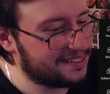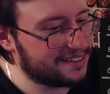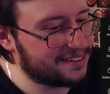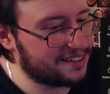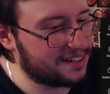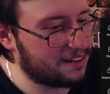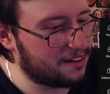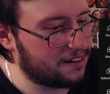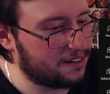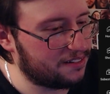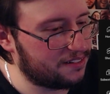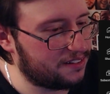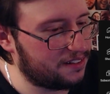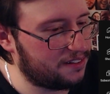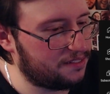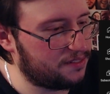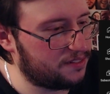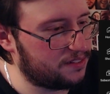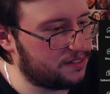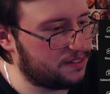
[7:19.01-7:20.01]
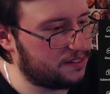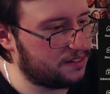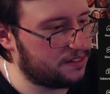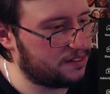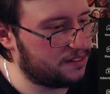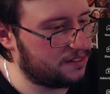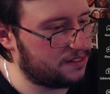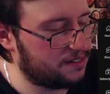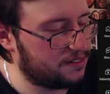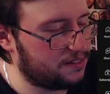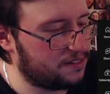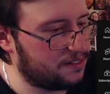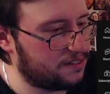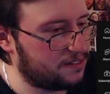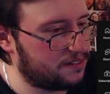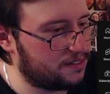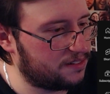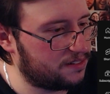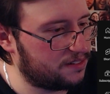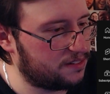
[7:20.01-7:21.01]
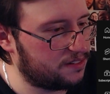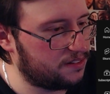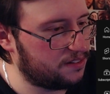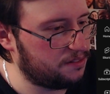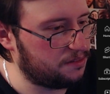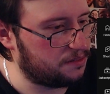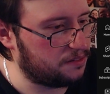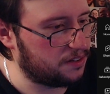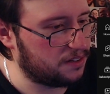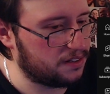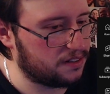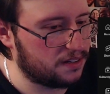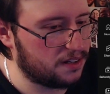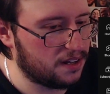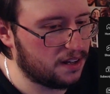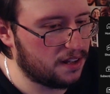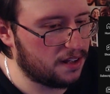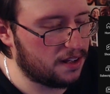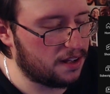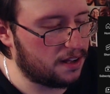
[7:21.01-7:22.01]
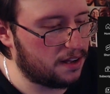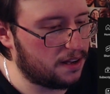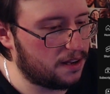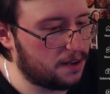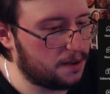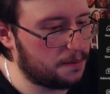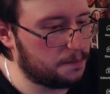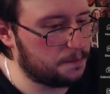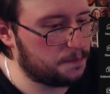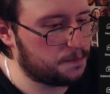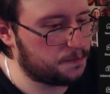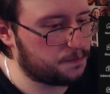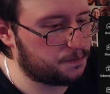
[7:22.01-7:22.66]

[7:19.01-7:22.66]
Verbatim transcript: Yeah, that's Steven Yeun, right? Um.